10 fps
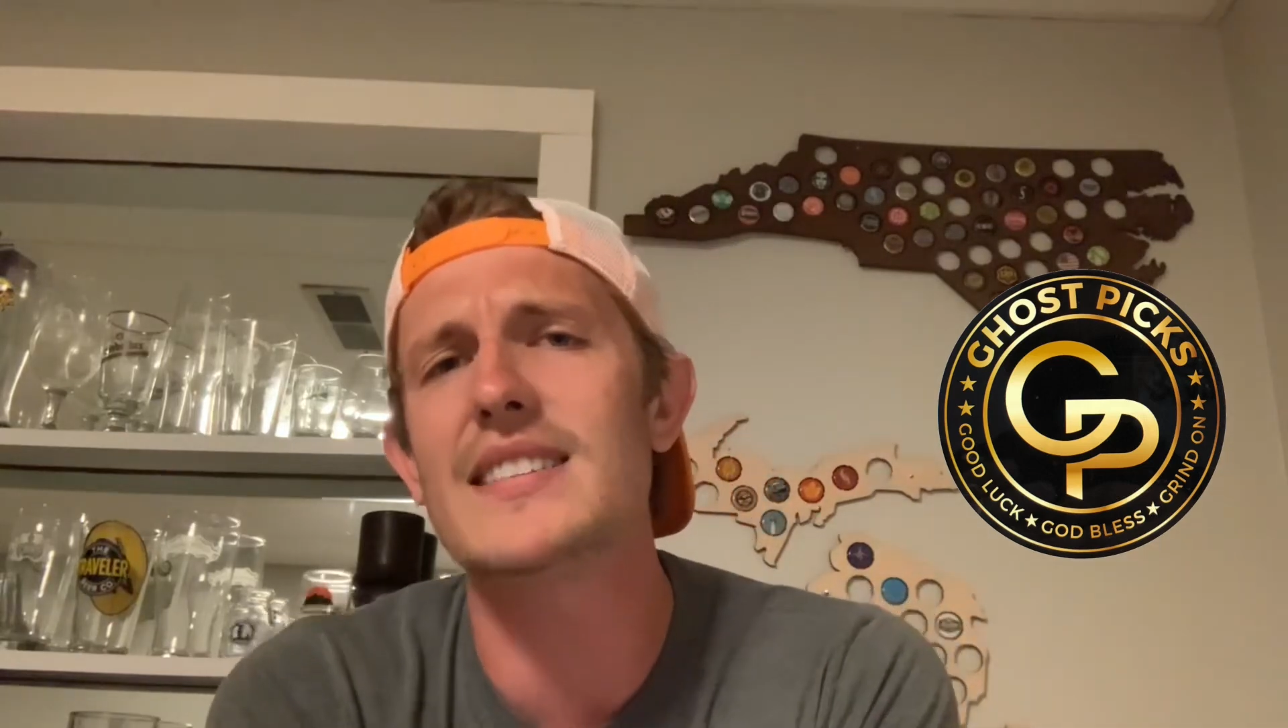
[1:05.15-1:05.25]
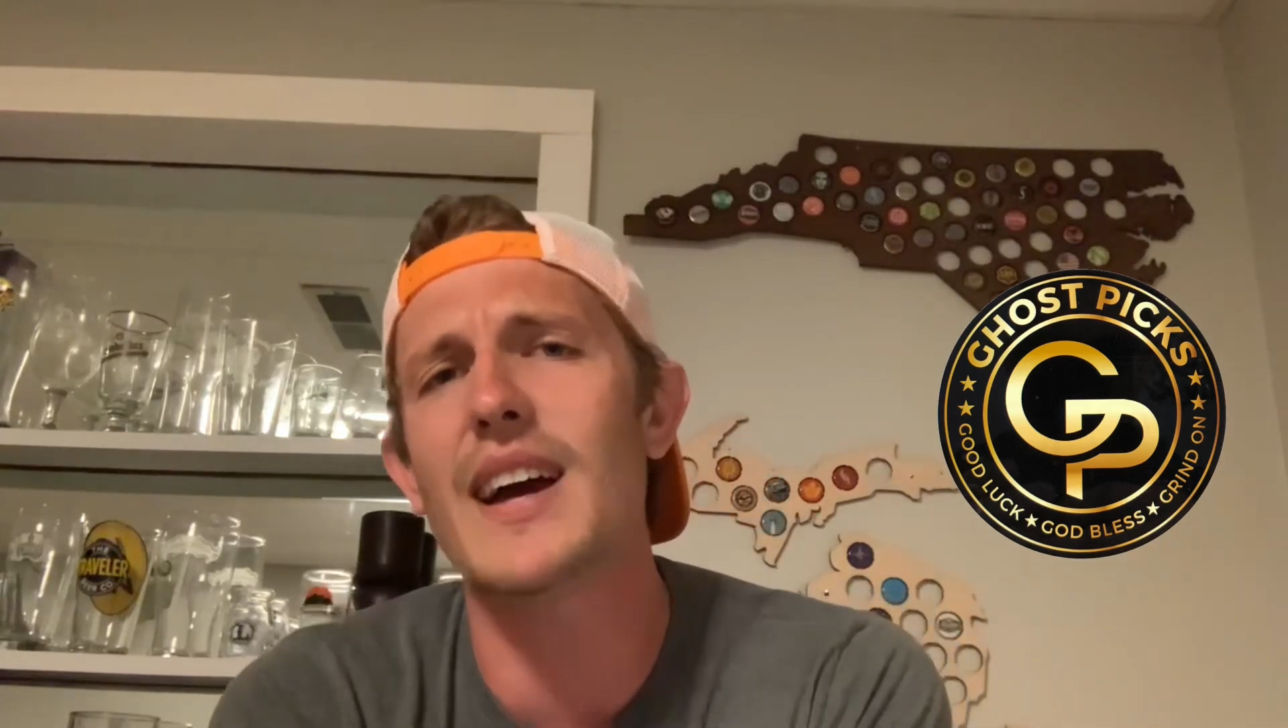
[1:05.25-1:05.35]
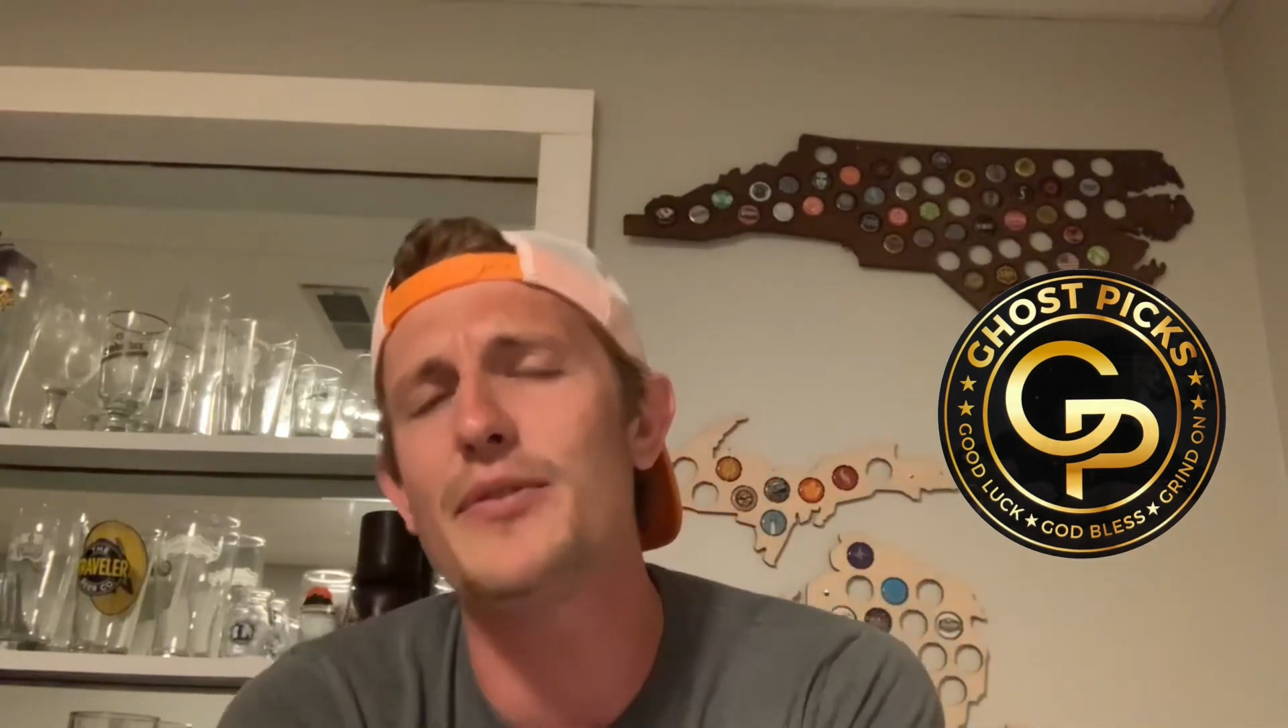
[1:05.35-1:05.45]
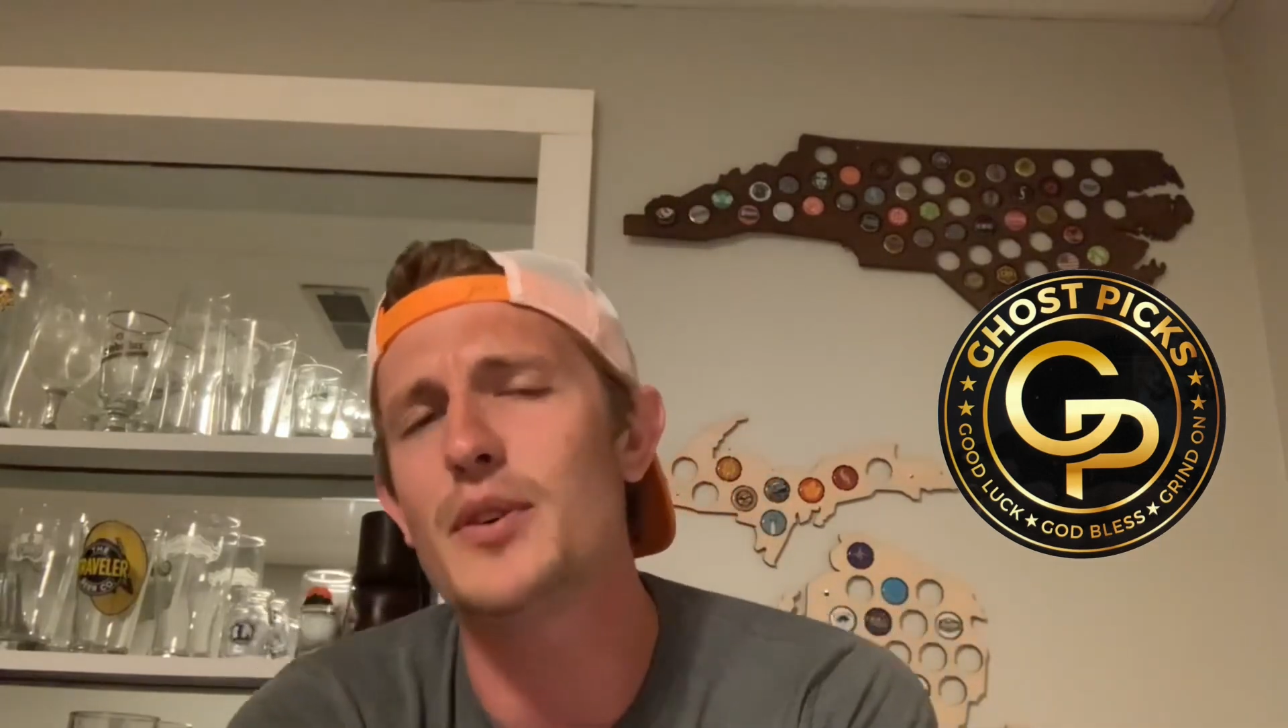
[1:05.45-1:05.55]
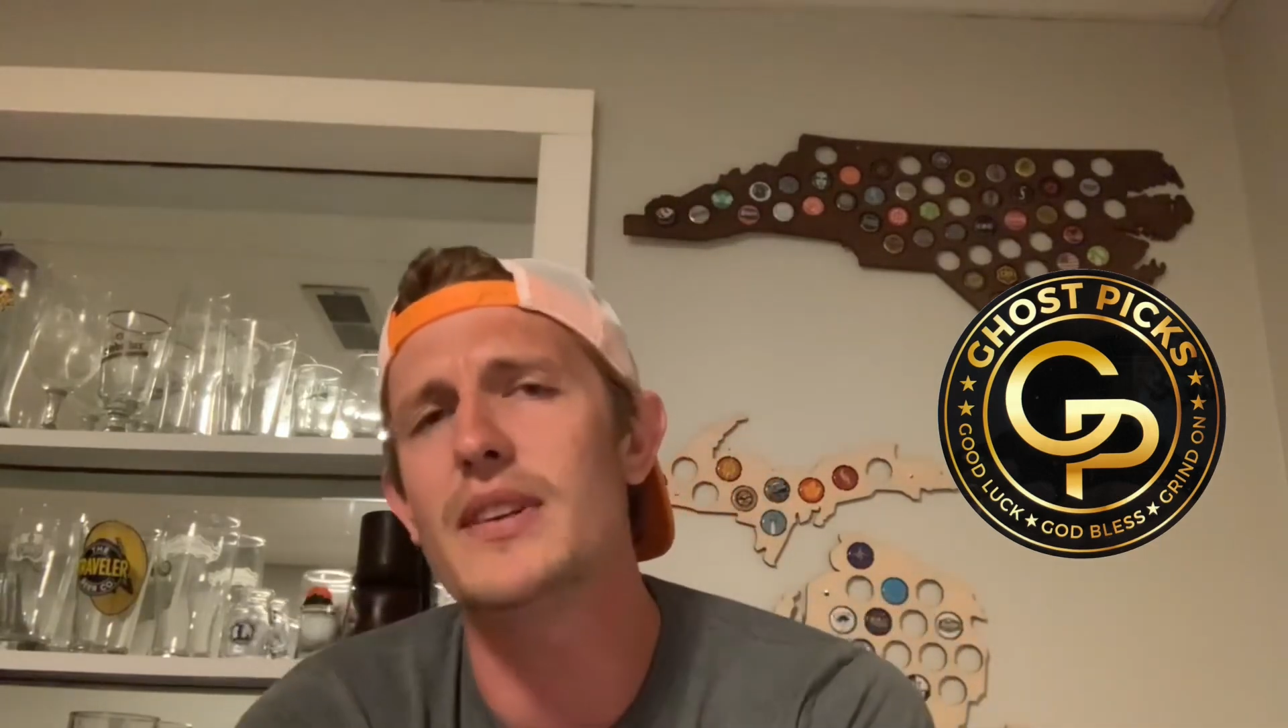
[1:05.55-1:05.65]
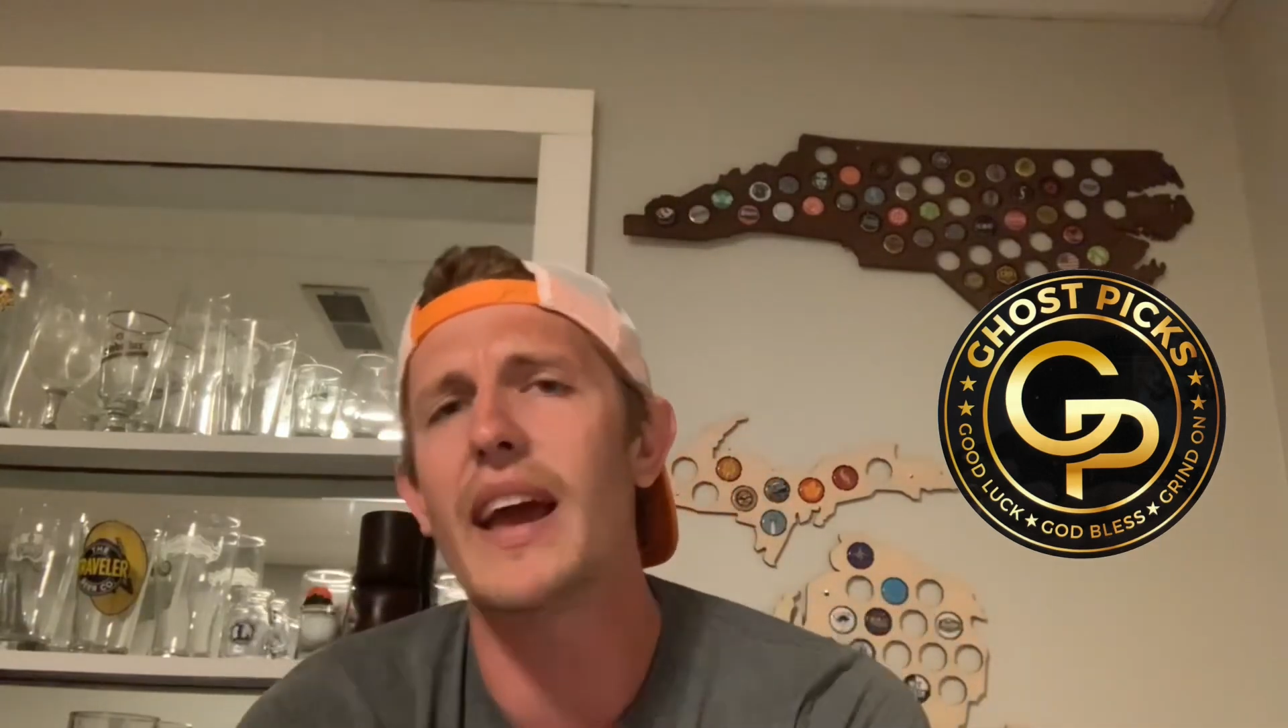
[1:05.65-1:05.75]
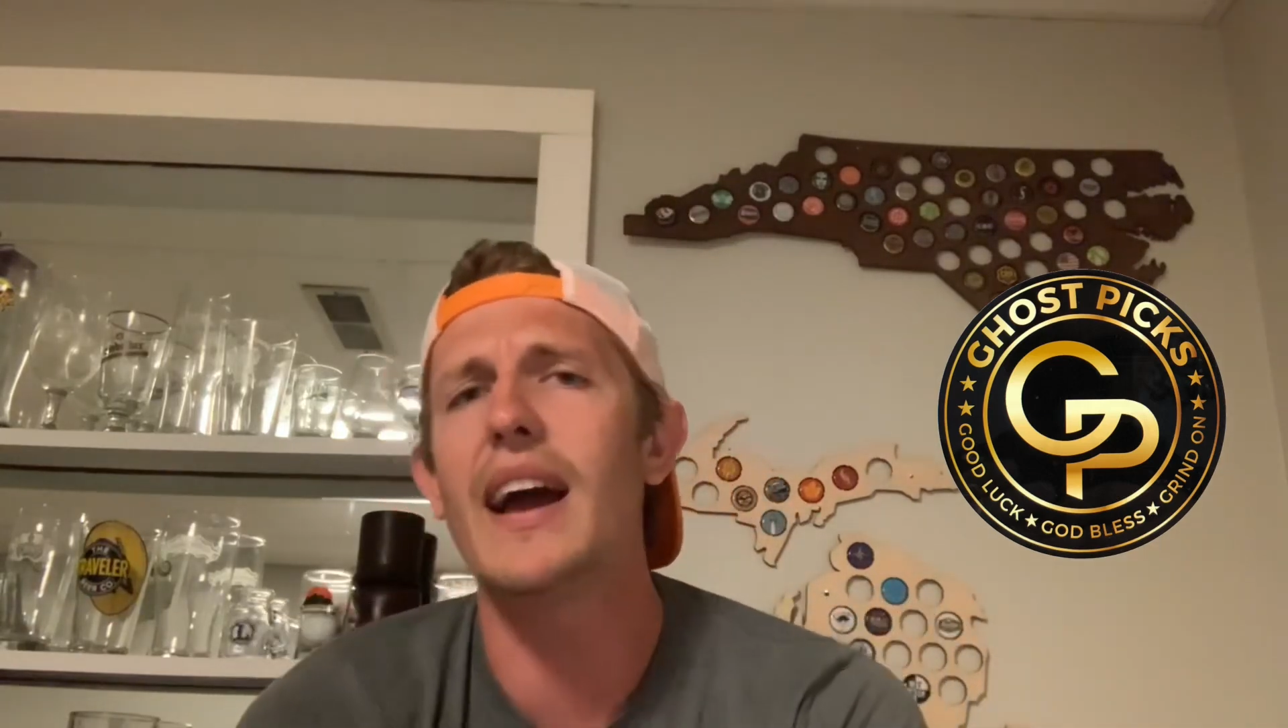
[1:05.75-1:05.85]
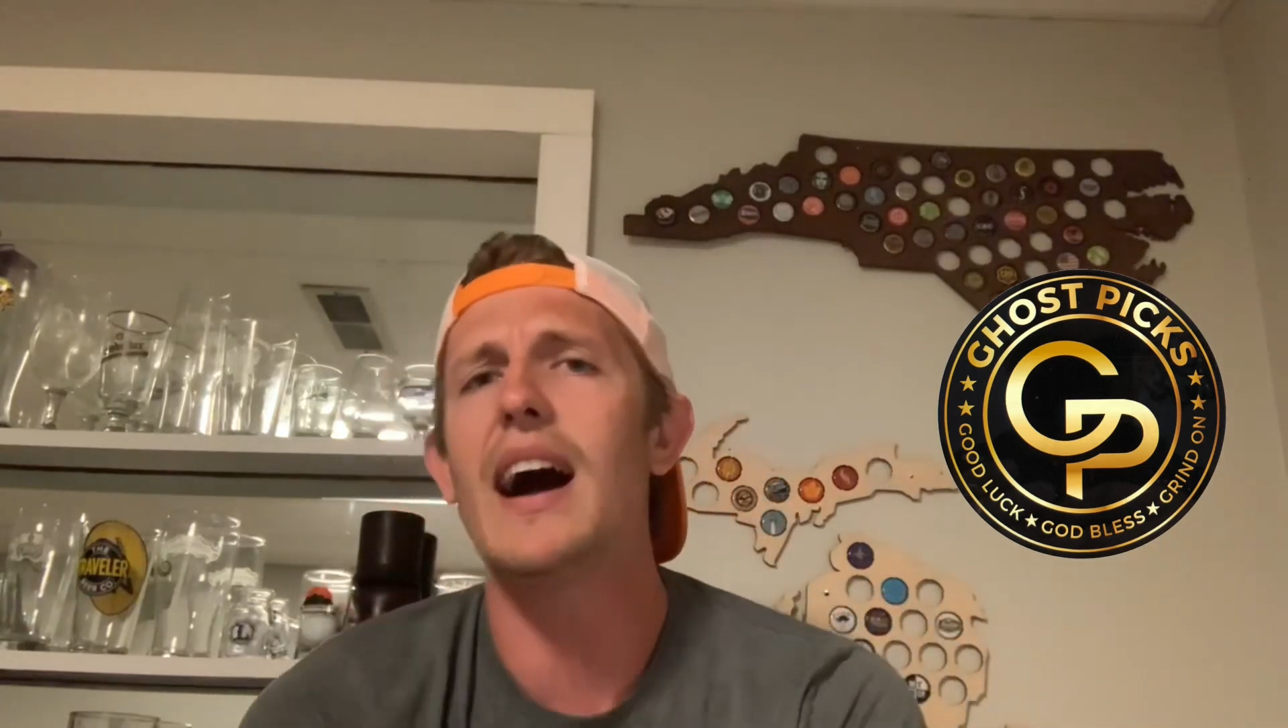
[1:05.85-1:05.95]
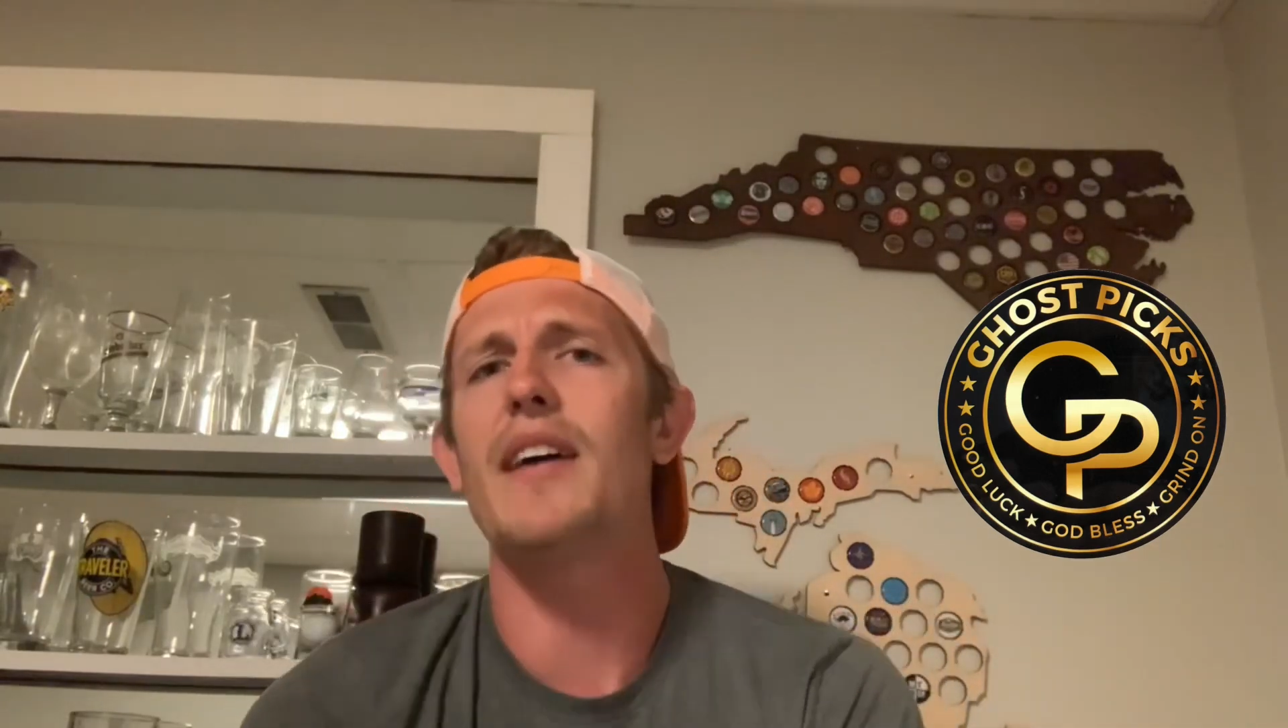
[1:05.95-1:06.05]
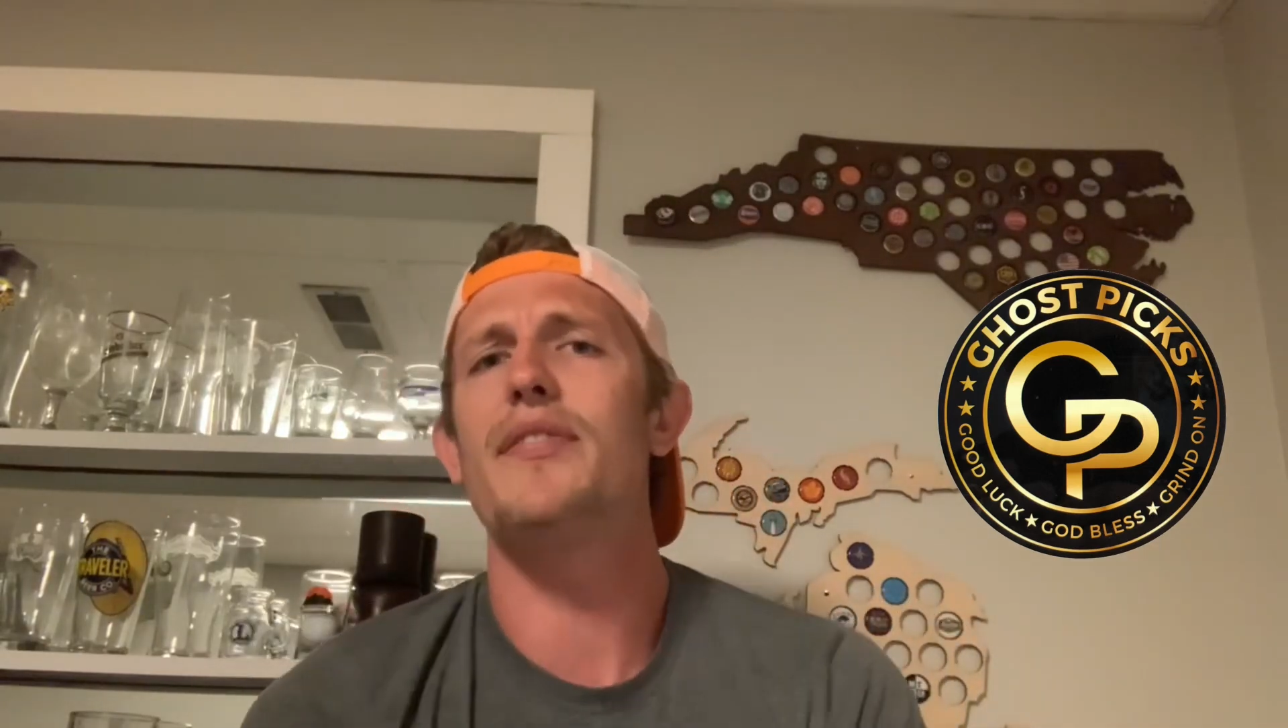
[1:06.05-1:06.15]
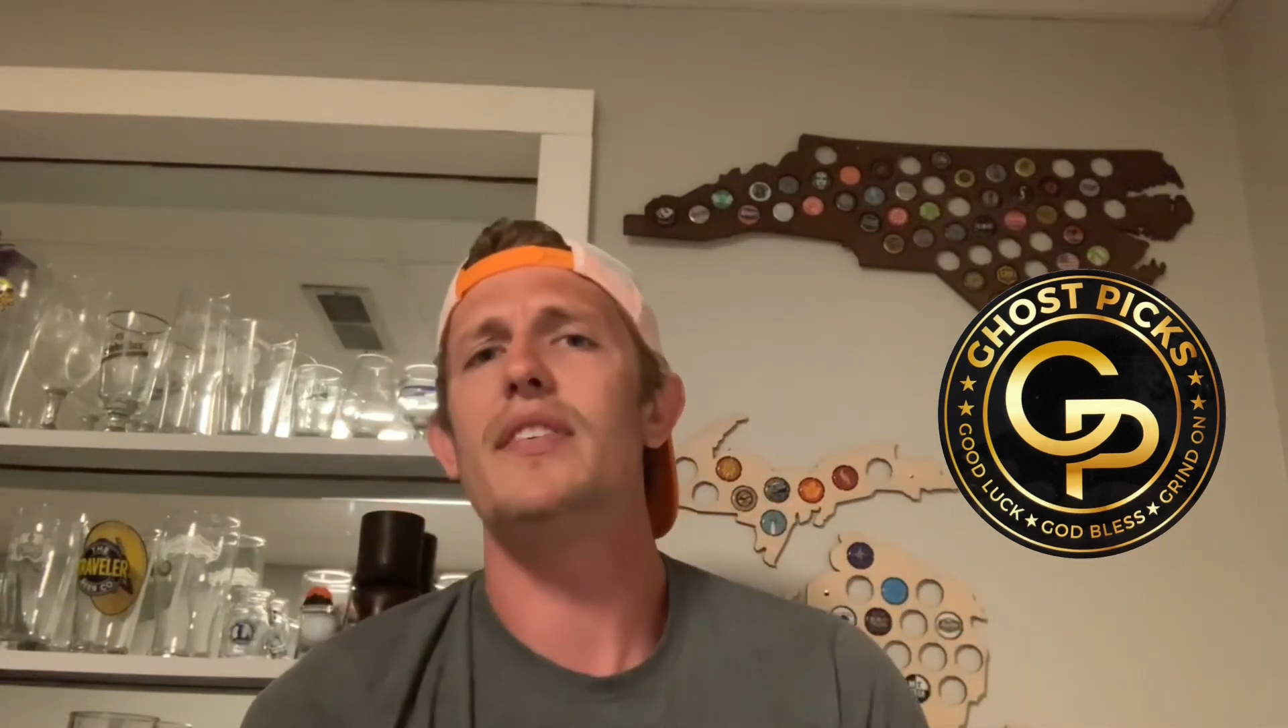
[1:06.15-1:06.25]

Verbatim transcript: after a day off.